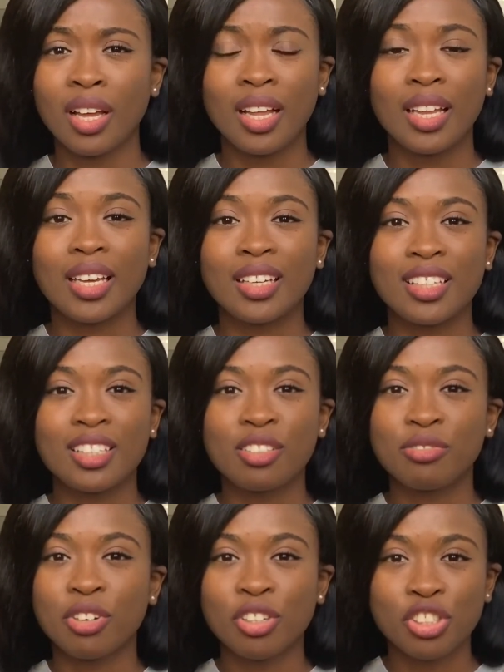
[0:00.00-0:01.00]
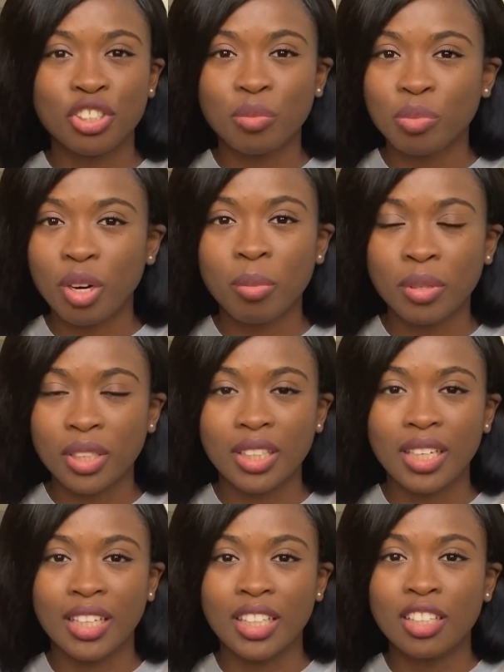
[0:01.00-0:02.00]
Like, it's functioned properly,
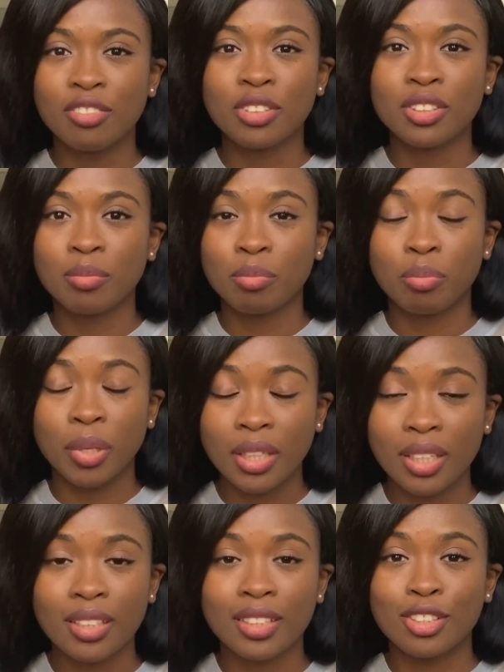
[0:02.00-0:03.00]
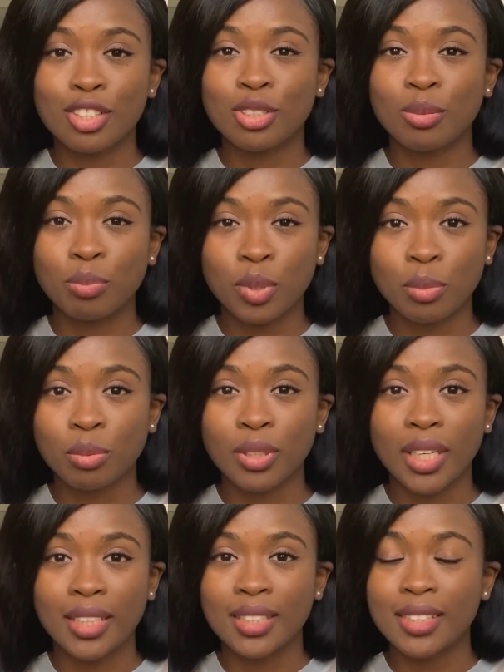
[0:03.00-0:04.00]
like even better than some people
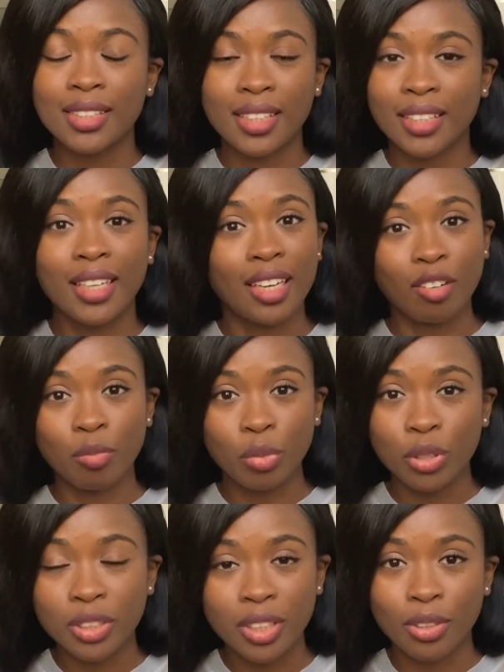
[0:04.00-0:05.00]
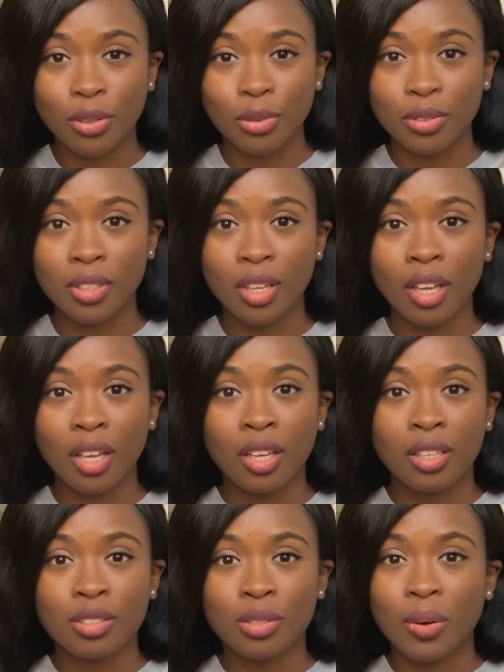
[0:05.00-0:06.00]
that say they have pointed nose.
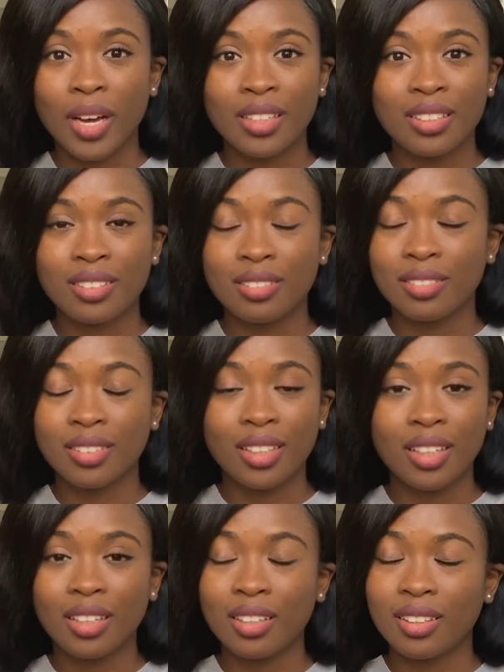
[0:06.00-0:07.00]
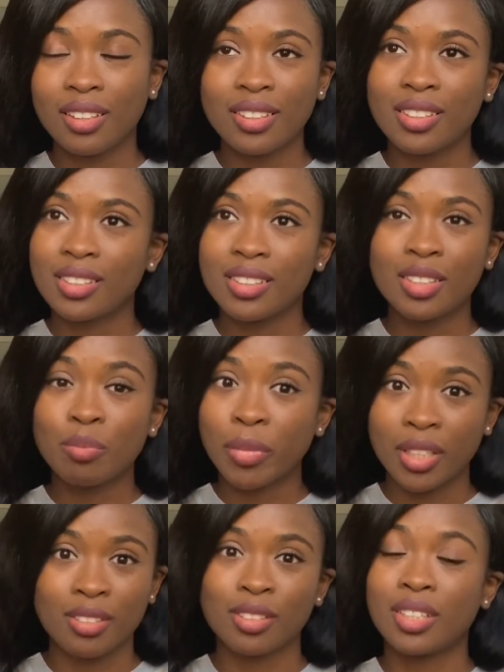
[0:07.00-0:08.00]
So it
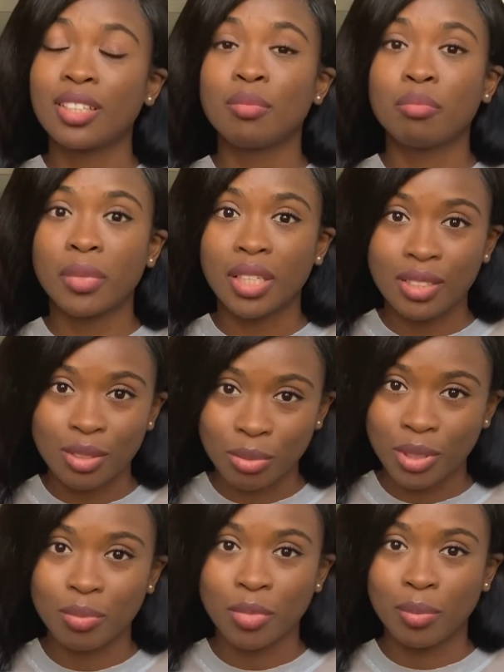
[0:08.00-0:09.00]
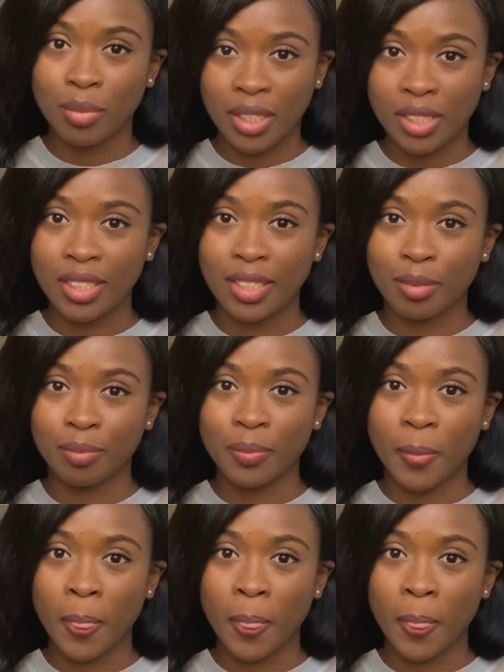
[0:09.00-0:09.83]
messed with me big time.